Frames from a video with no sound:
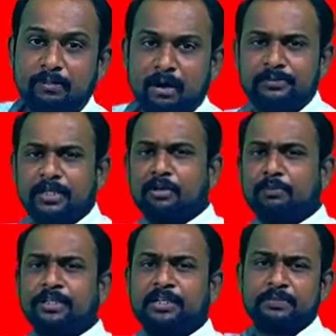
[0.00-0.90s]
has become object,
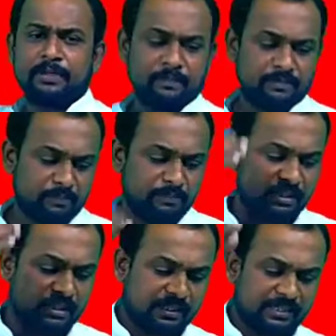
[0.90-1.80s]
object has become
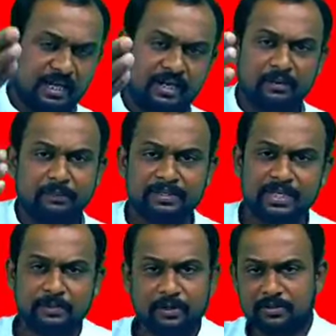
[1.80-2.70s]
subject, attack it
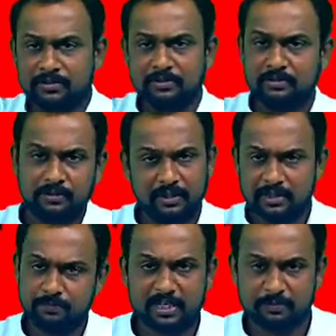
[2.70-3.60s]
remains as because
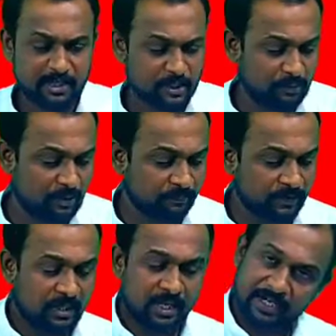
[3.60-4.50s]
it is past
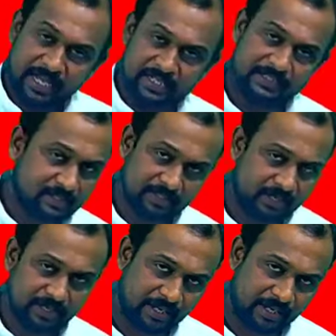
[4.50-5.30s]
participle and has